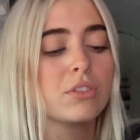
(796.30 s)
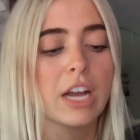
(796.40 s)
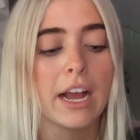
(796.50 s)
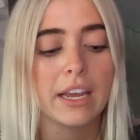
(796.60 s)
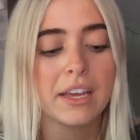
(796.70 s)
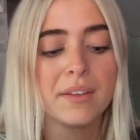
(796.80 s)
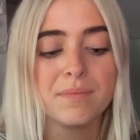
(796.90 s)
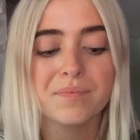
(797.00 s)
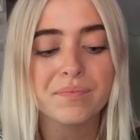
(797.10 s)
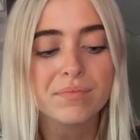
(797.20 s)
jacket.
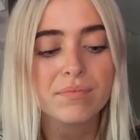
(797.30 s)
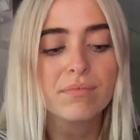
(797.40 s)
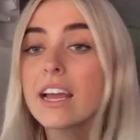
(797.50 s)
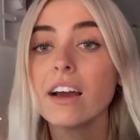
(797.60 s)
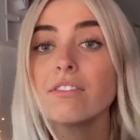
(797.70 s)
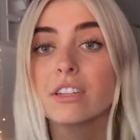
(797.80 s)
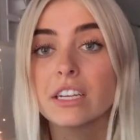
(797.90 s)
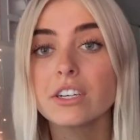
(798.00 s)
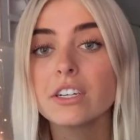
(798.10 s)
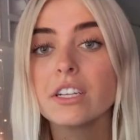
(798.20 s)
I have
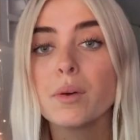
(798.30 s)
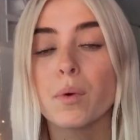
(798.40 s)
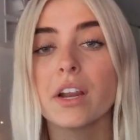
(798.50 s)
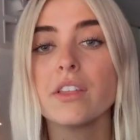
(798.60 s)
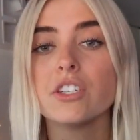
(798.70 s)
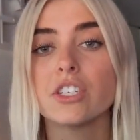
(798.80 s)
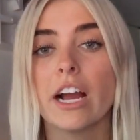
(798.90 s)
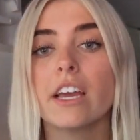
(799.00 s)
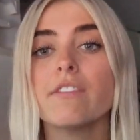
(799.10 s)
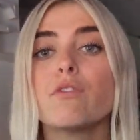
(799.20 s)
literally wanted this
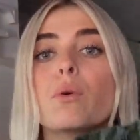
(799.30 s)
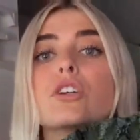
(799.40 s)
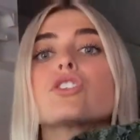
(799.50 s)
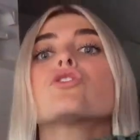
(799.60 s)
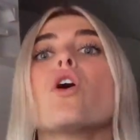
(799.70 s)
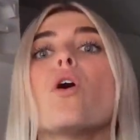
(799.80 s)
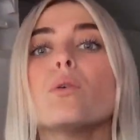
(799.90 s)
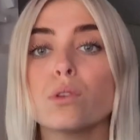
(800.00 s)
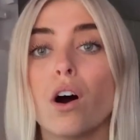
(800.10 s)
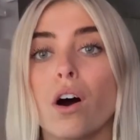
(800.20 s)
jacket for so
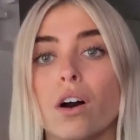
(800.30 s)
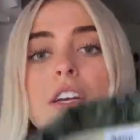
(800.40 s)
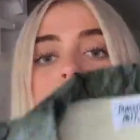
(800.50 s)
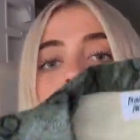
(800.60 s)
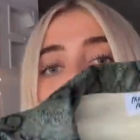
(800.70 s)
long. Is she